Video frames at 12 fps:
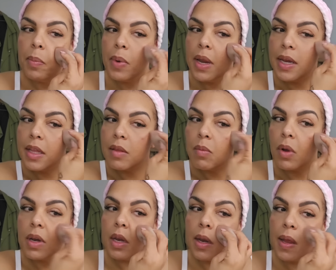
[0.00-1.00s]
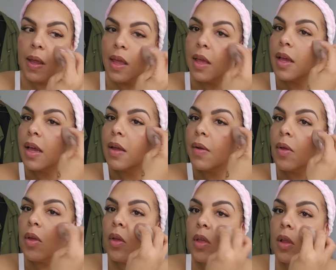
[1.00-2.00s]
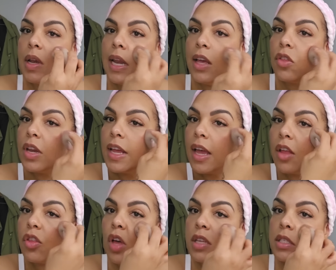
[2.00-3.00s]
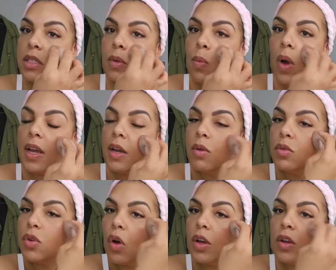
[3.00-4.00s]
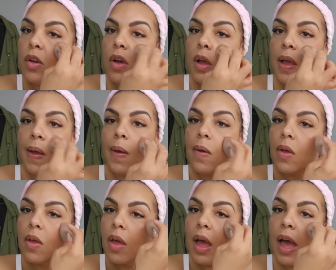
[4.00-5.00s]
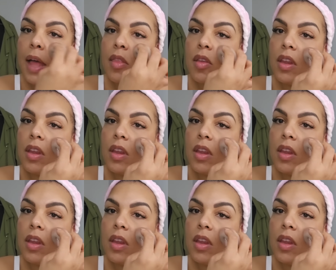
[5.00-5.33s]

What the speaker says: blend this one in here. Literally, just one little dot, and look at the